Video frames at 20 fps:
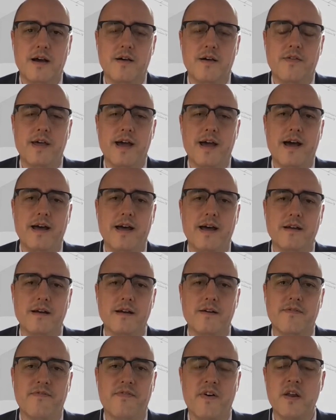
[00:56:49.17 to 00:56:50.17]
that
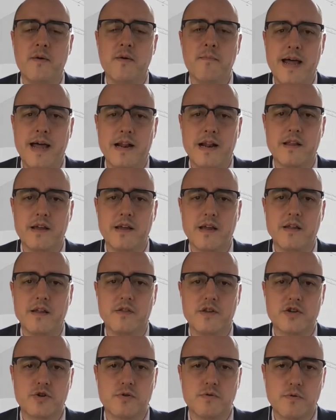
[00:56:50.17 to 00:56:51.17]
fundamentally
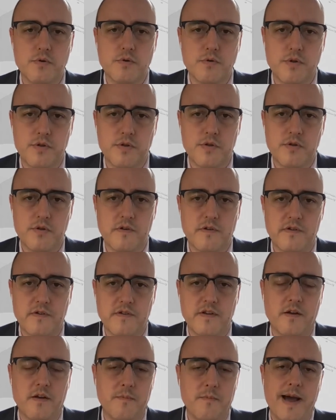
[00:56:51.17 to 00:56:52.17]
the truth
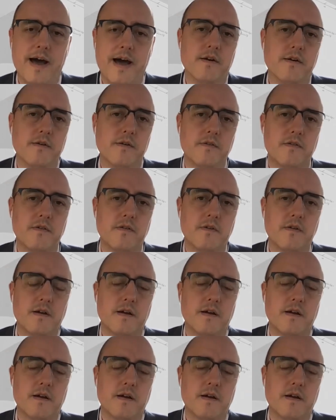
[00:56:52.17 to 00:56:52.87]
still matters.